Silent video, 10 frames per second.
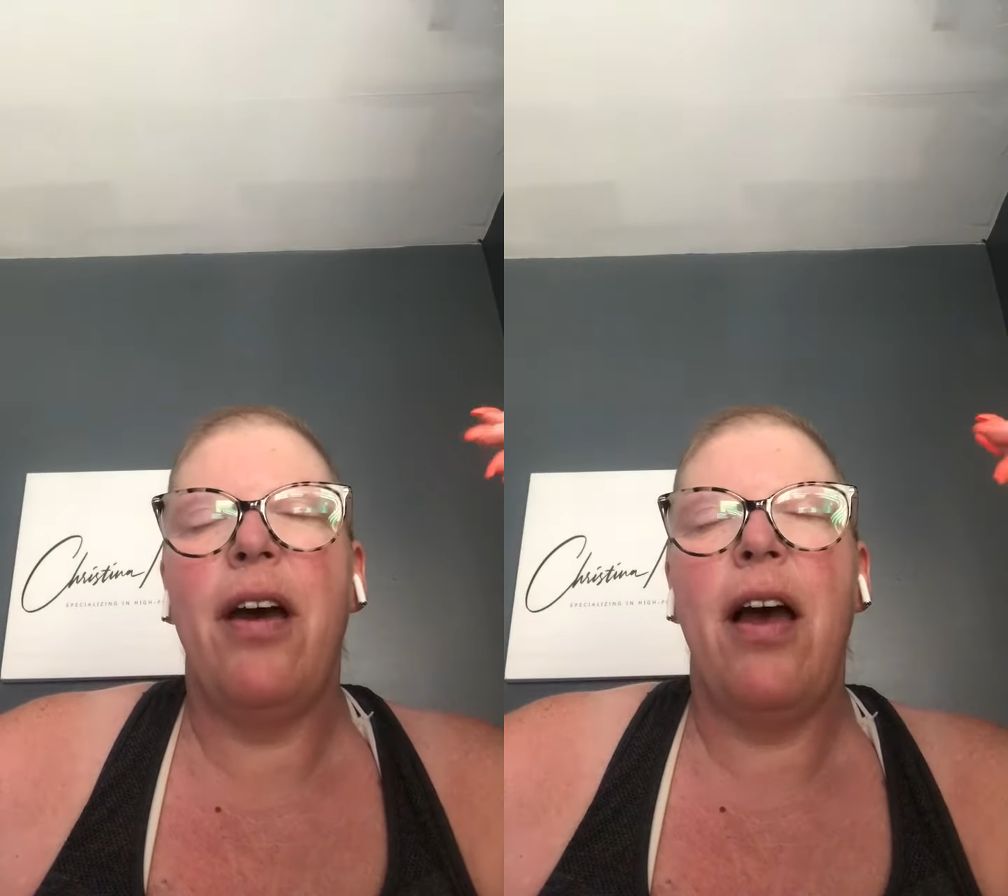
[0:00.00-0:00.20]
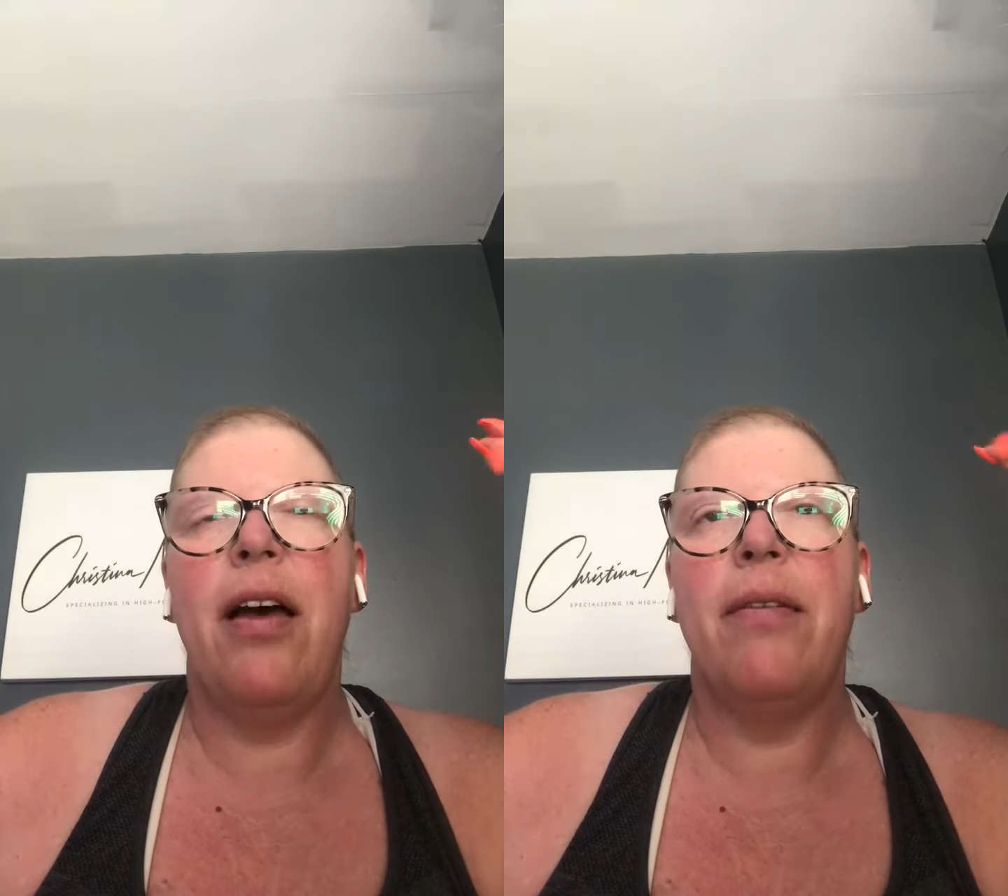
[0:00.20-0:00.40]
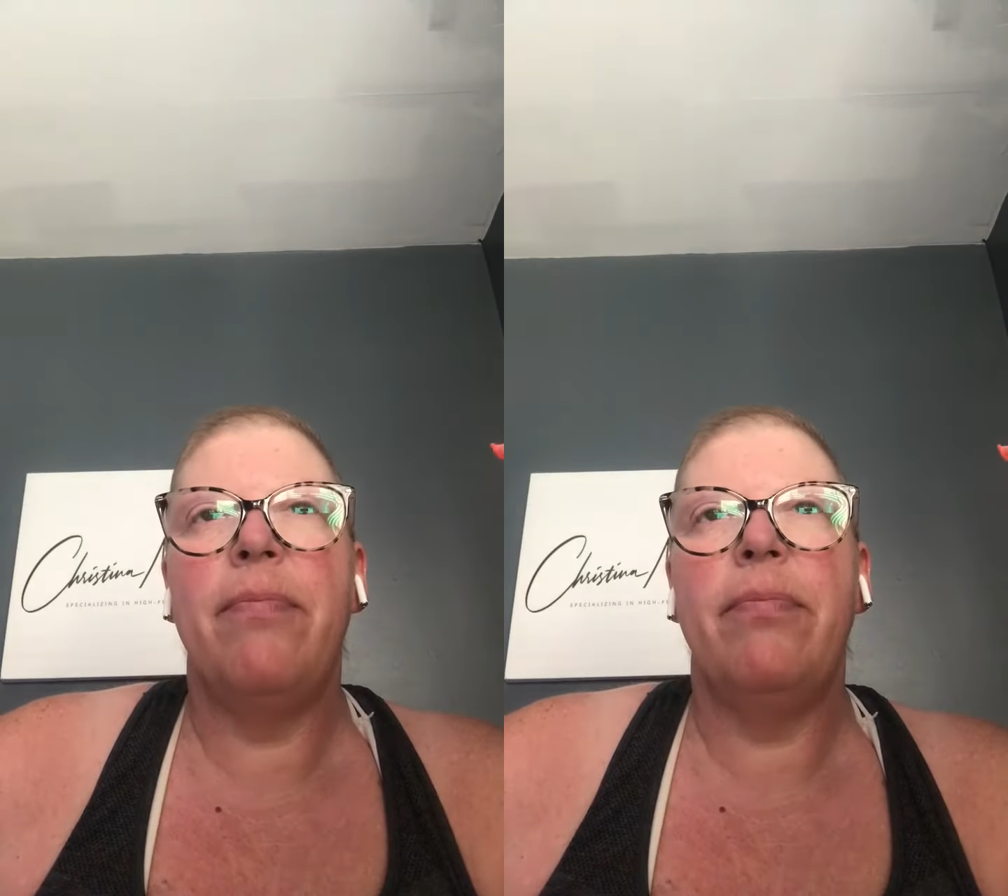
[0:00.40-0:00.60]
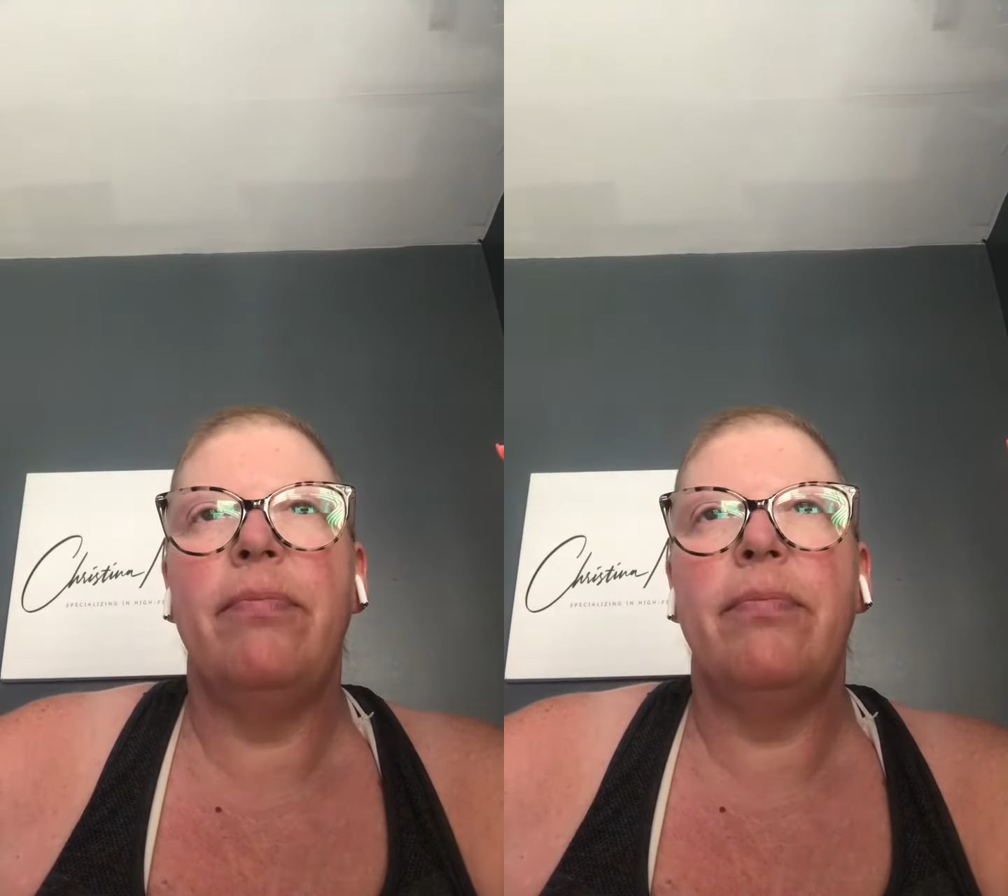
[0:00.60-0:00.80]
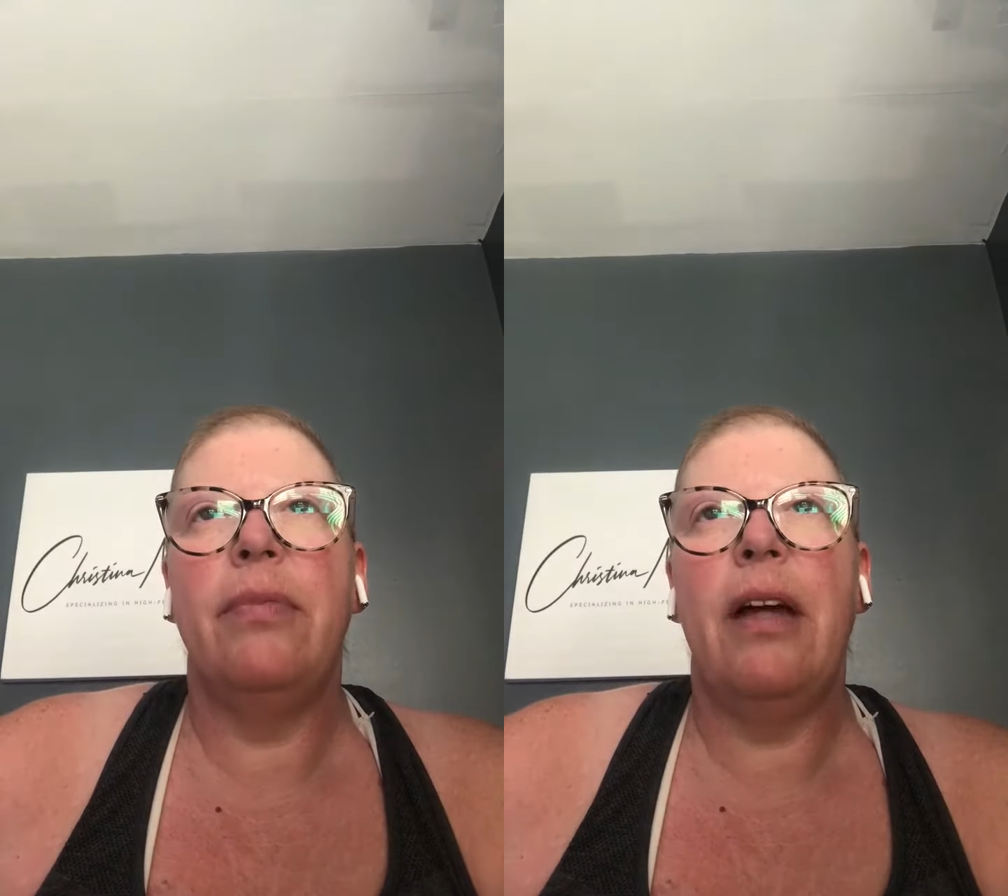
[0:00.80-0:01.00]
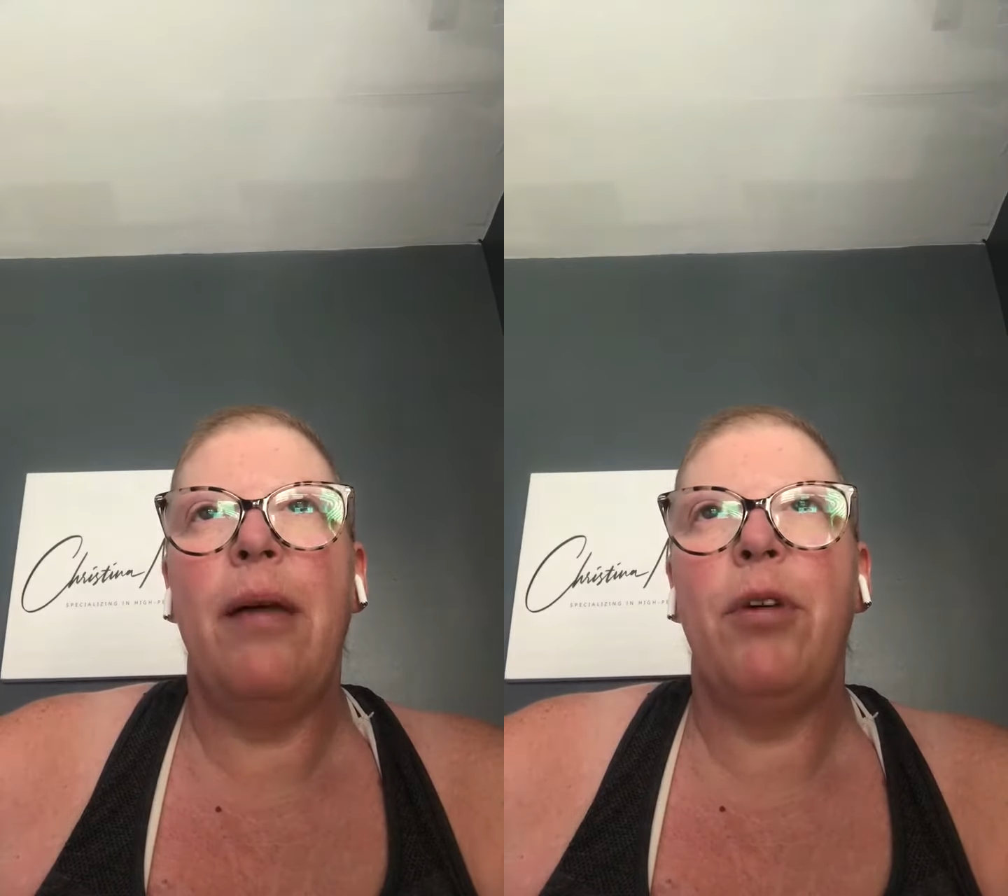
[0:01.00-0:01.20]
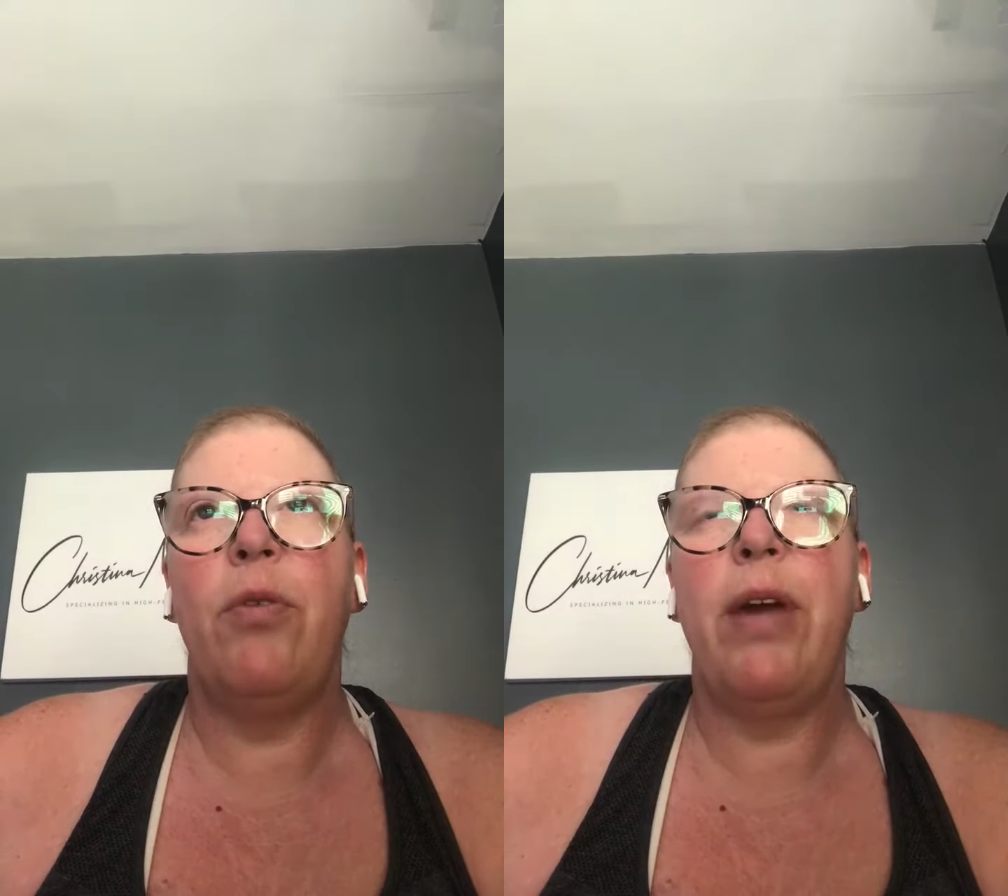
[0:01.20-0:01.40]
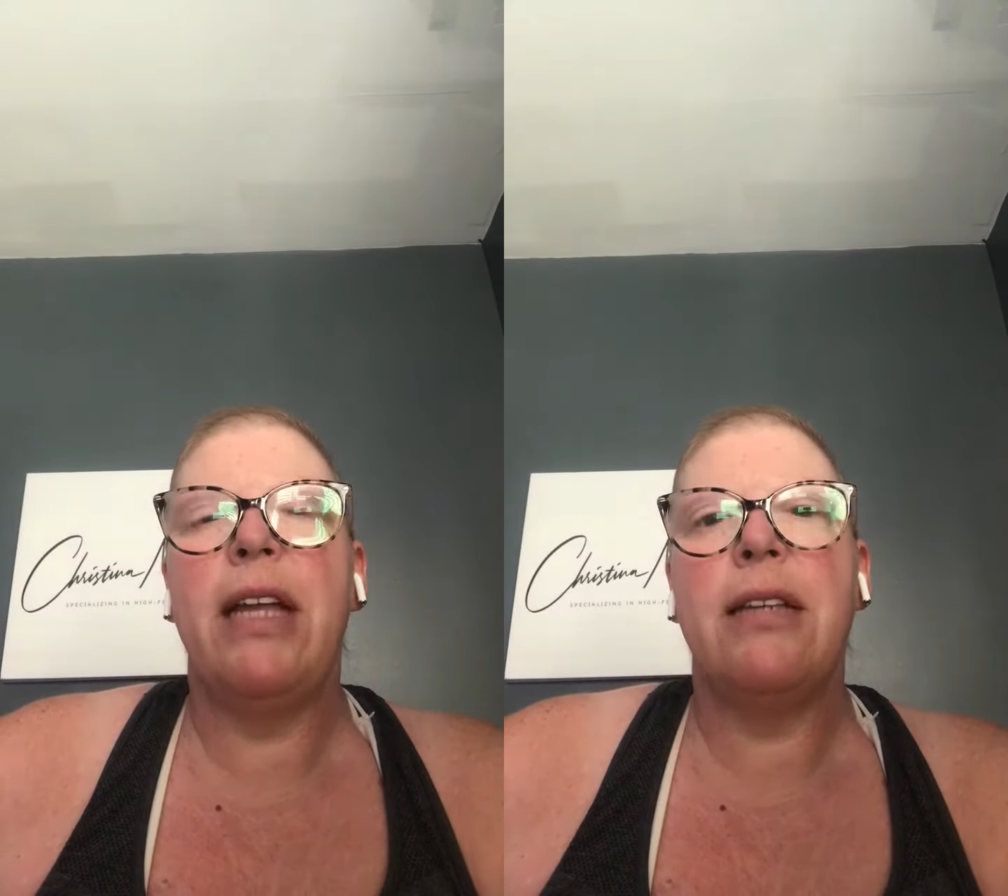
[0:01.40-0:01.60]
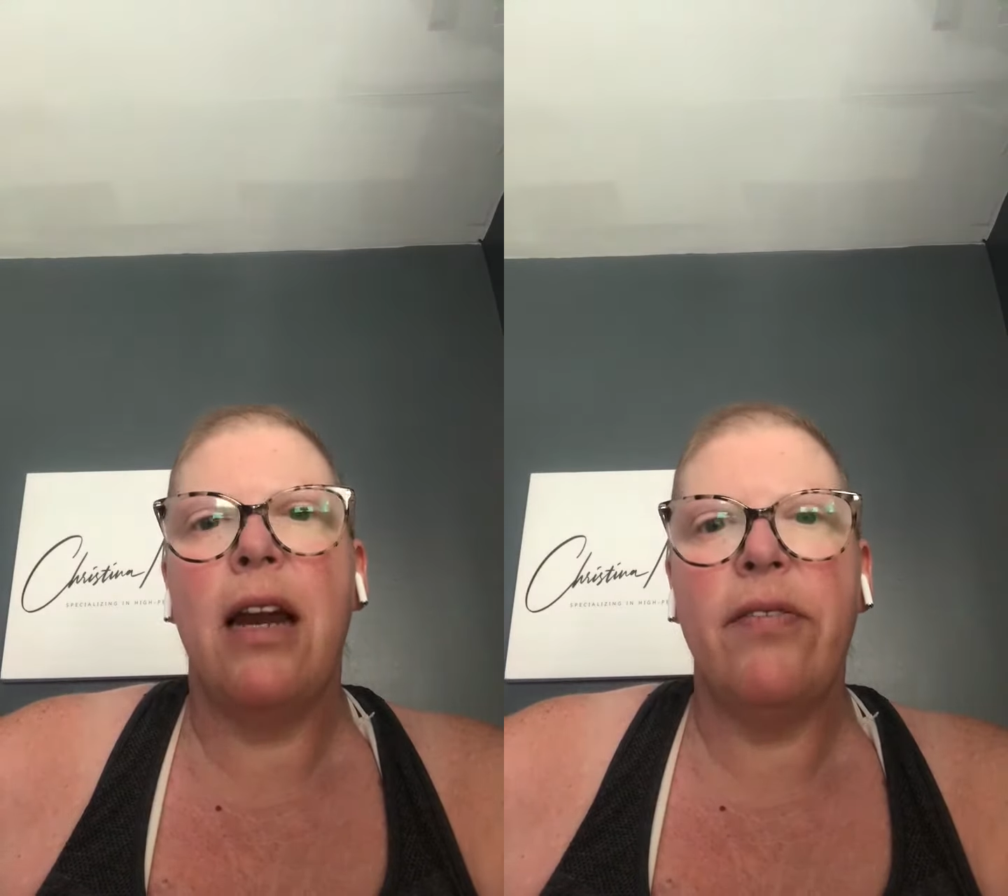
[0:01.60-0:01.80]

Um, I'm on week 10